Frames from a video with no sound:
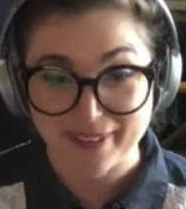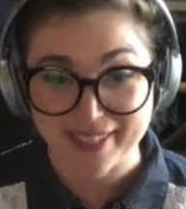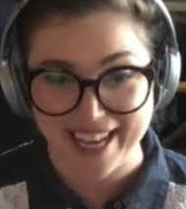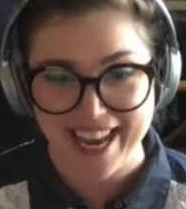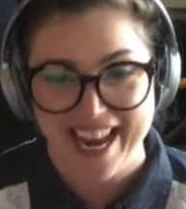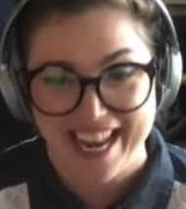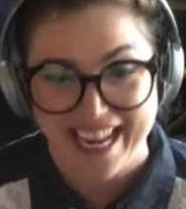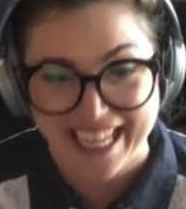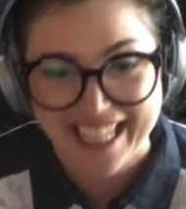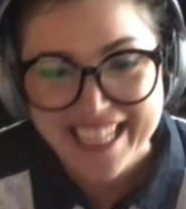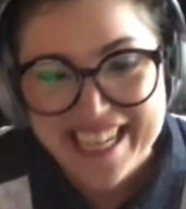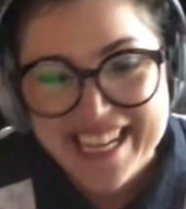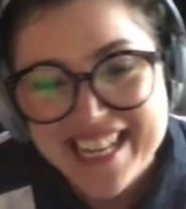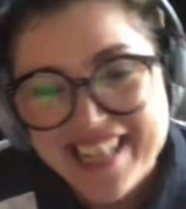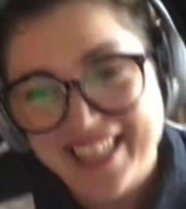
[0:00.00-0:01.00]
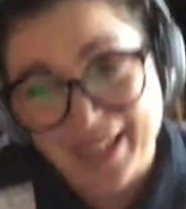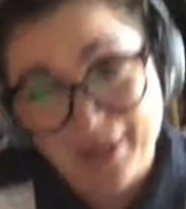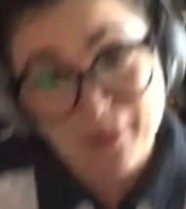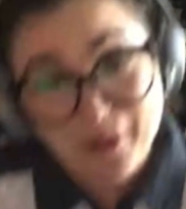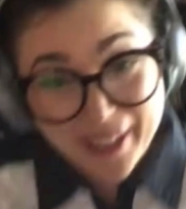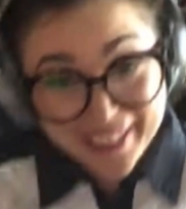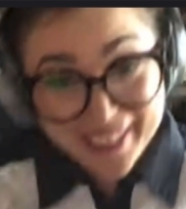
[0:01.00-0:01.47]
saying that
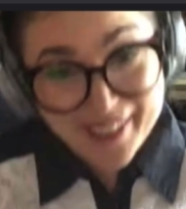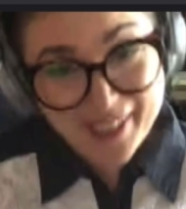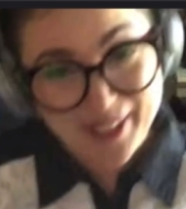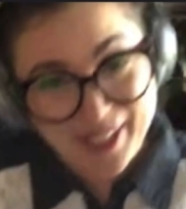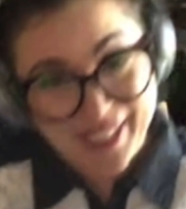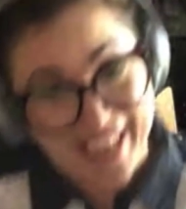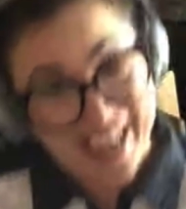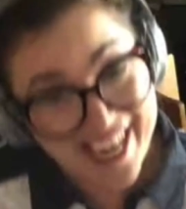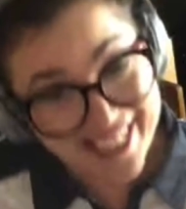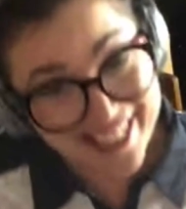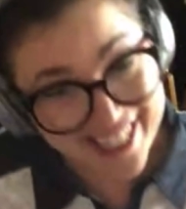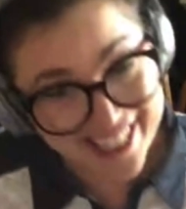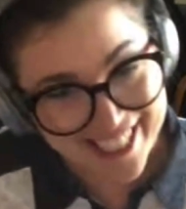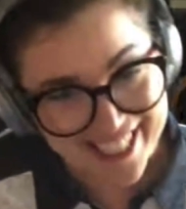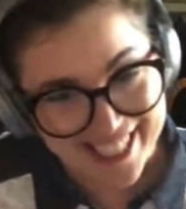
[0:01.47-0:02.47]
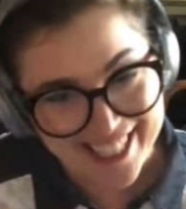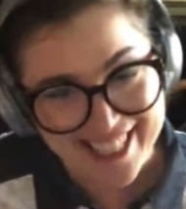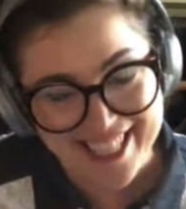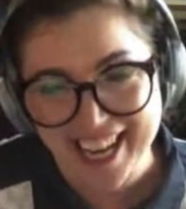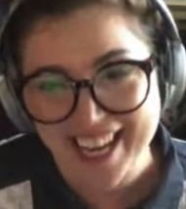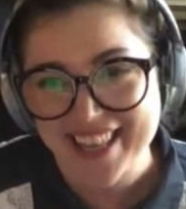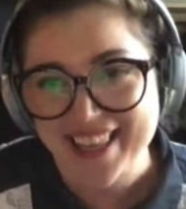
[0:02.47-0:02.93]
I'm working on the
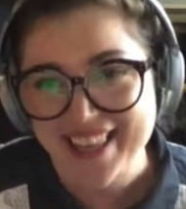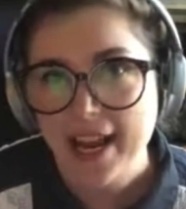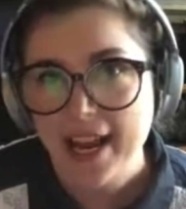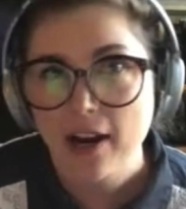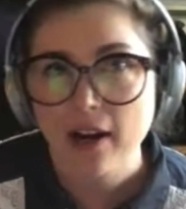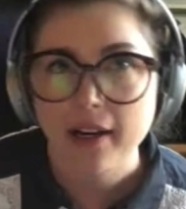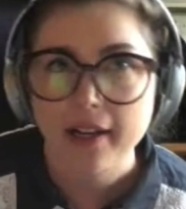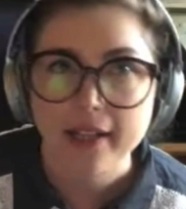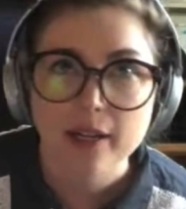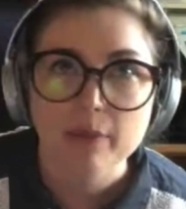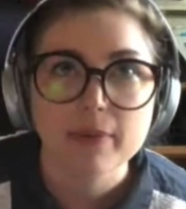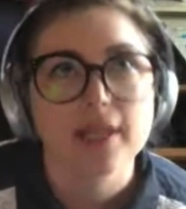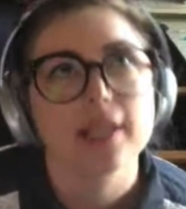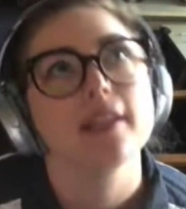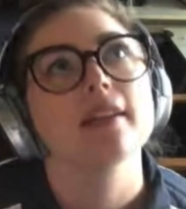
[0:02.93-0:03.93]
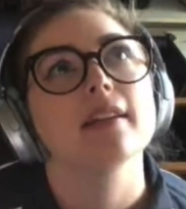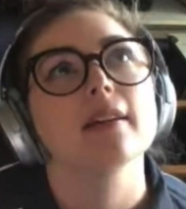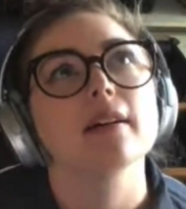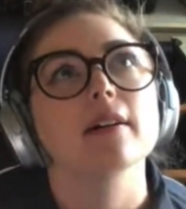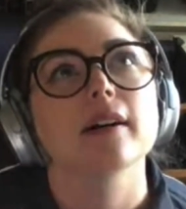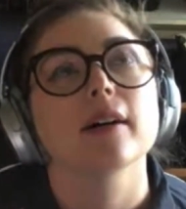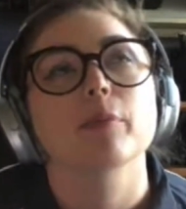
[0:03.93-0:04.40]
cases, and they are going to
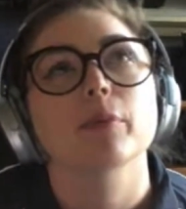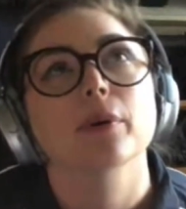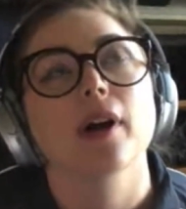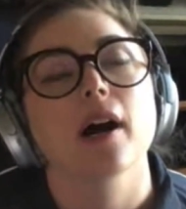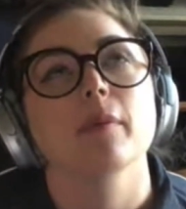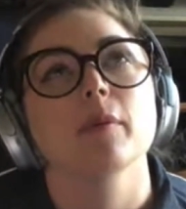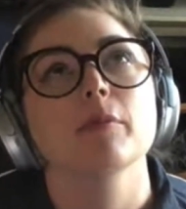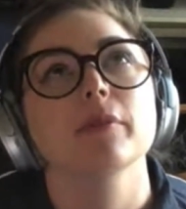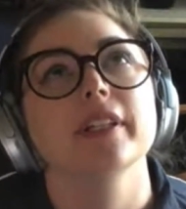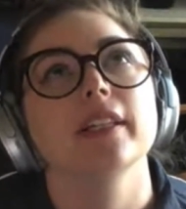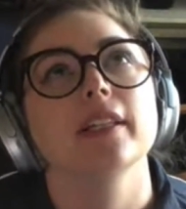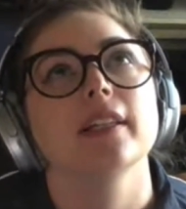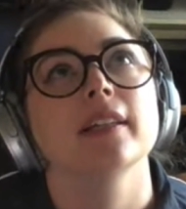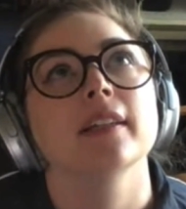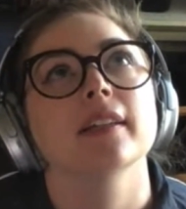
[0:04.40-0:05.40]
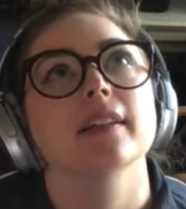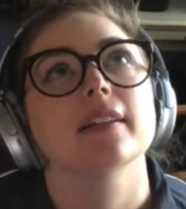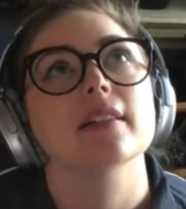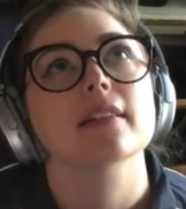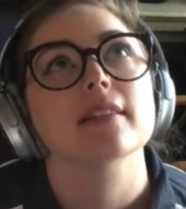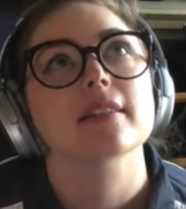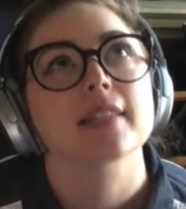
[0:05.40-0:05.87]
be probably
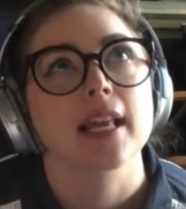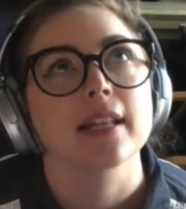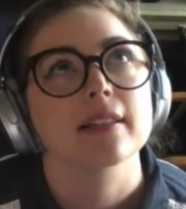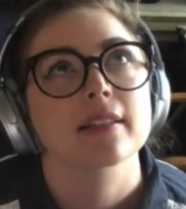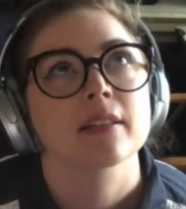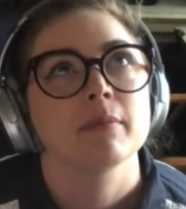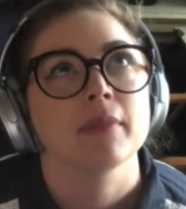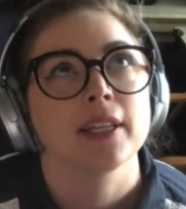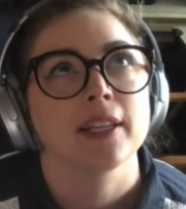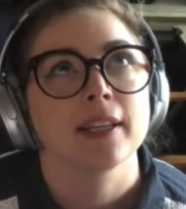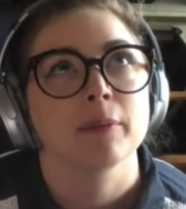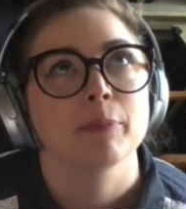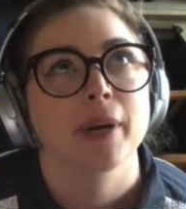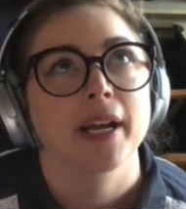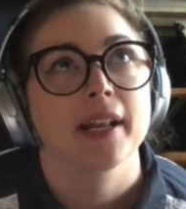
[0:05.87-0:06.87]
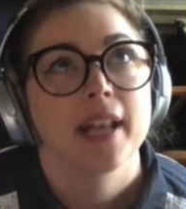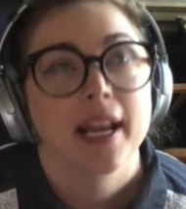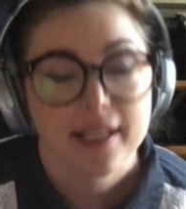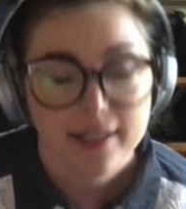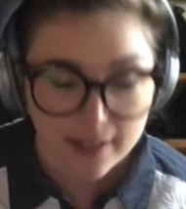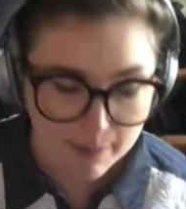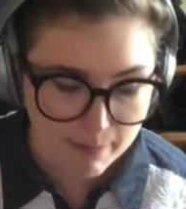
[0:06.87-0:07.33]
sent to me by
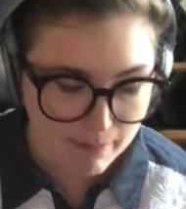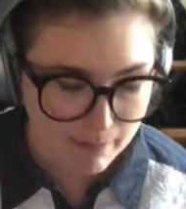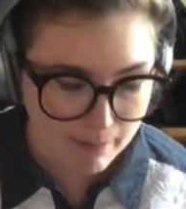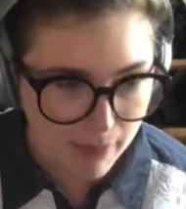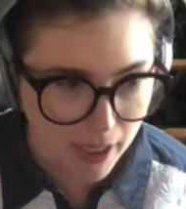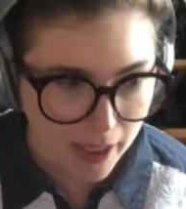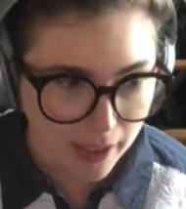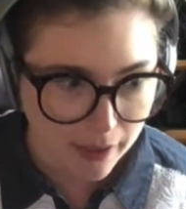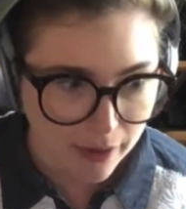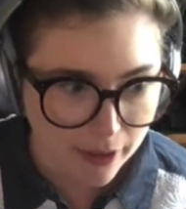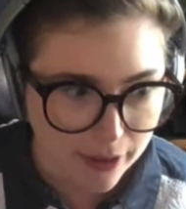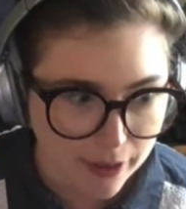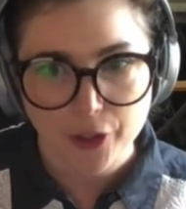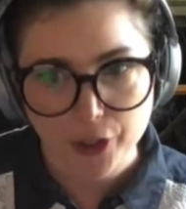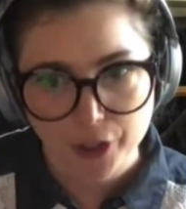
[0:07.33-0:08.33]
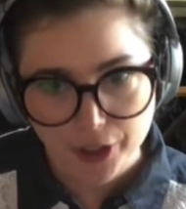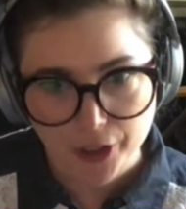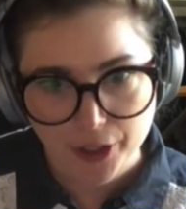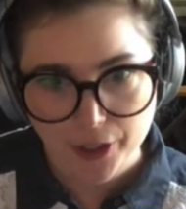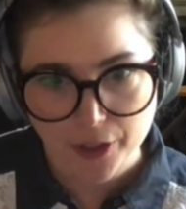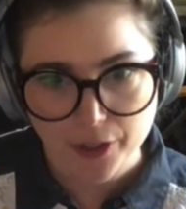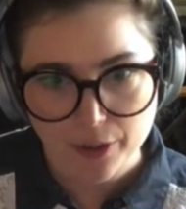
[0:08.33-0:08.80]
next month.
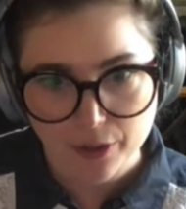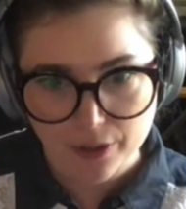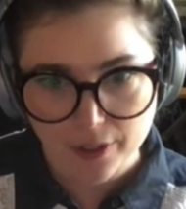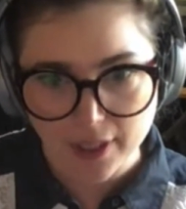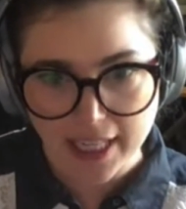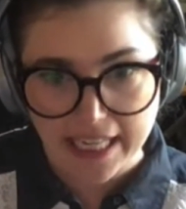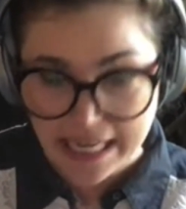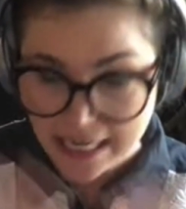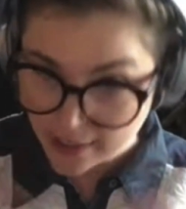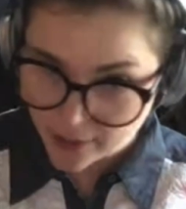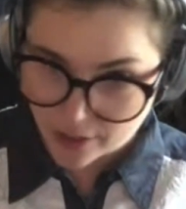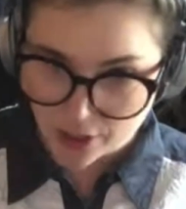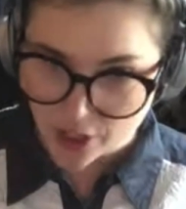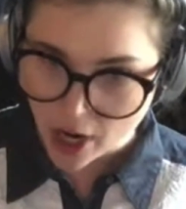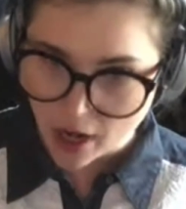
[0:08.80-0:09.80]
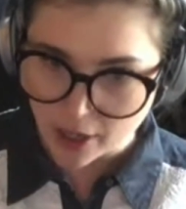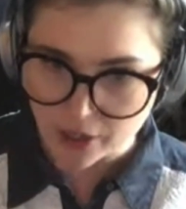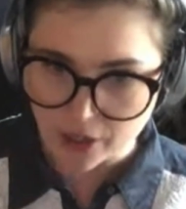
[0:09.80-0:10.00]
Her like in-stock